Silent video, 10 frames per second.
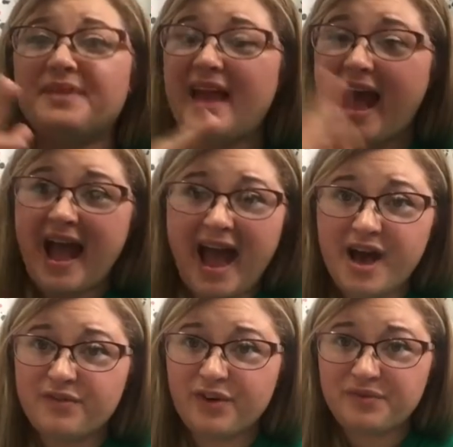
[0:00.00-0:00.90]
I
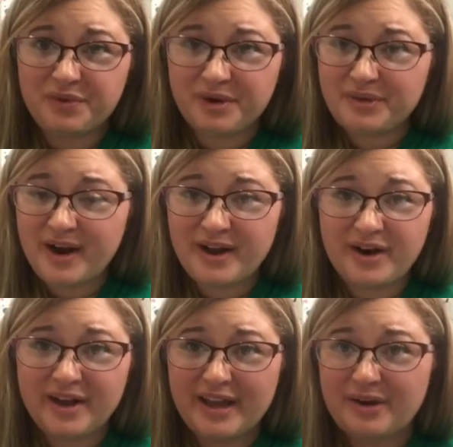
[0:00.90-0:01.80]
have a 4th grader,
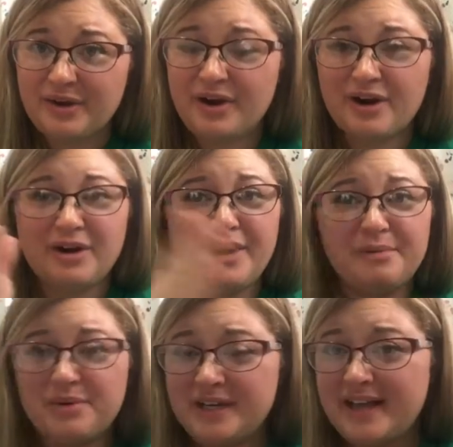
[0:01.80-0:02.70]
a kindergartner, and a
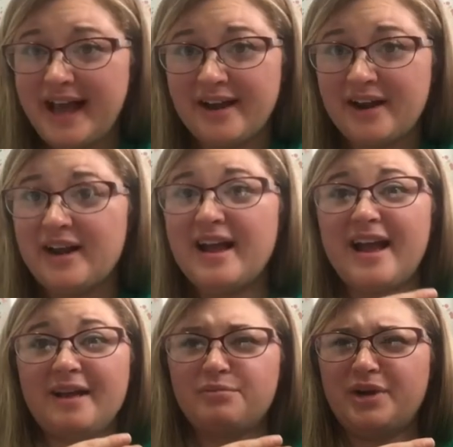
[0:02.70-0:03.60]
pre-Ker.
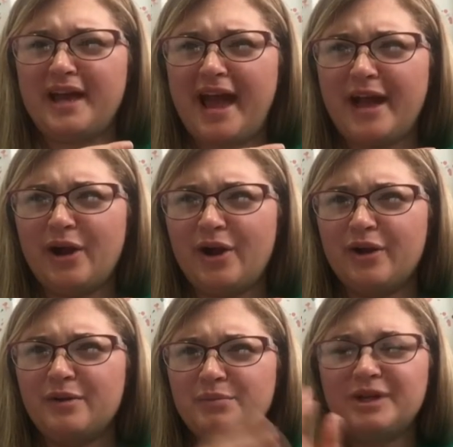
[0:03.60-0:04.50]
pre-K-er,
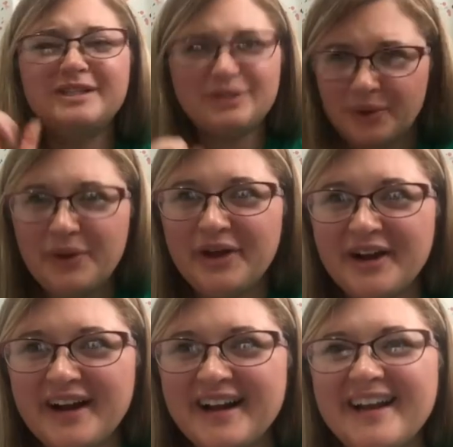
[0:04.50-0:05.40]
preschooler.
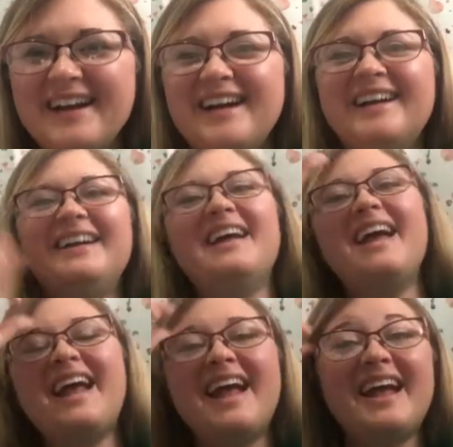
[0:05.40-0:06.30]

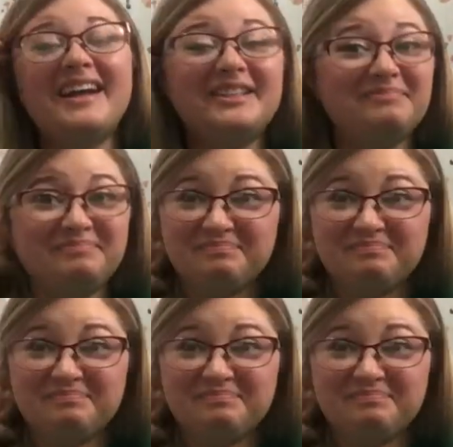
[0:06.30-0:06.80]
And